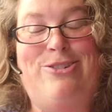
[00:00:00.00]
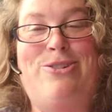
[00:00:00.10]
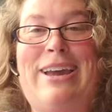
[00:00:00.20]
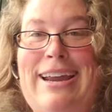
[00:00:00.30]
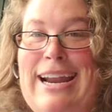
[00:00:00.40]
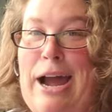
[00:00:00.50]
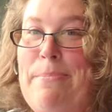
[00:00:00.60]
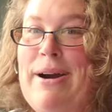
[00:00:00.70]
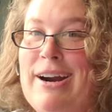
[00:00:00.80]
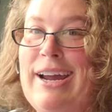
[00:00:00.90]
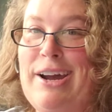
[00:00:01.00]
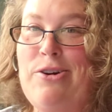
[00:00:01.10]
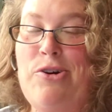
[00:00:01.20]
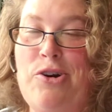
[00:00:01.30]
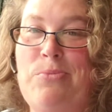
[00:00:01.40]
you cannot buy a
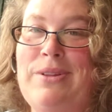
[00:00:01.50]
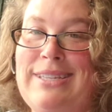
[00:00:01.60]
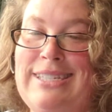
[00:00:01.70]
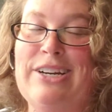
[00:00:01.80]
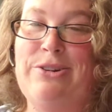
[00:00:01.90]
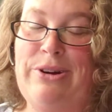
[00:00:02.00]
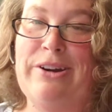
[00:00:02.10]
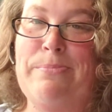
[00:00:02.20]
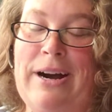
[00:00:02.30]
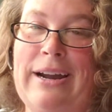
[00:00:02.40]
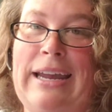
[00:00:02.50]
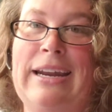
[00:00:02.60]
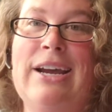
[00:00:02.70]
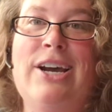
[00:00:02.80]
home with zero out of pocket.